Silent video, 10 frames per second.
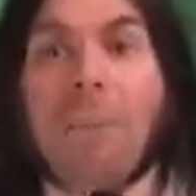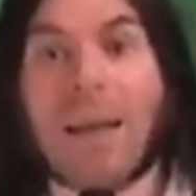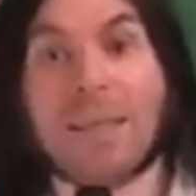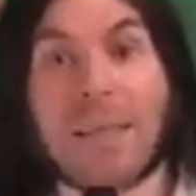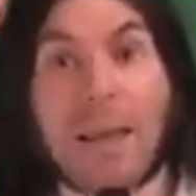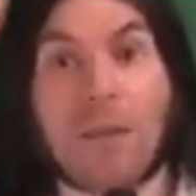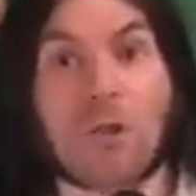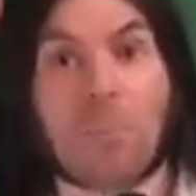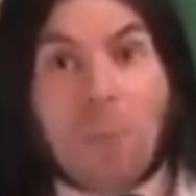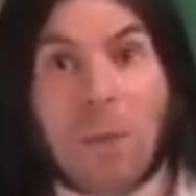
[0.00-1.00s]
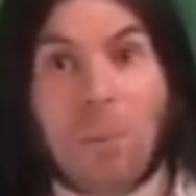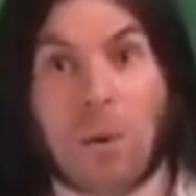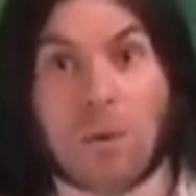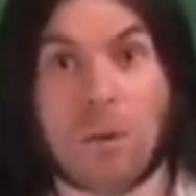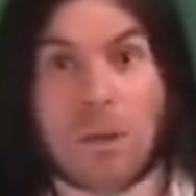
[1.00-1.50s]
by intelligent
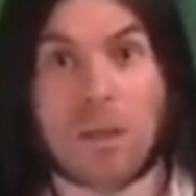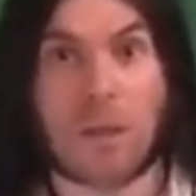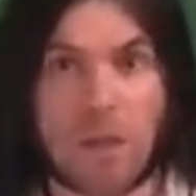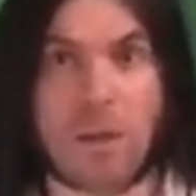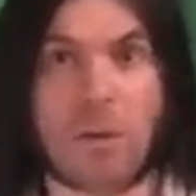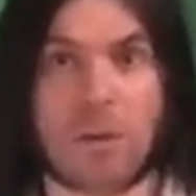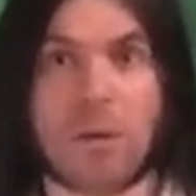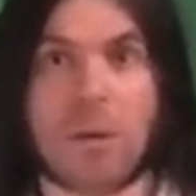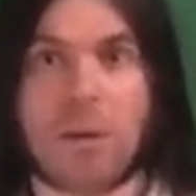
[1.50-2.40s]
people, you know,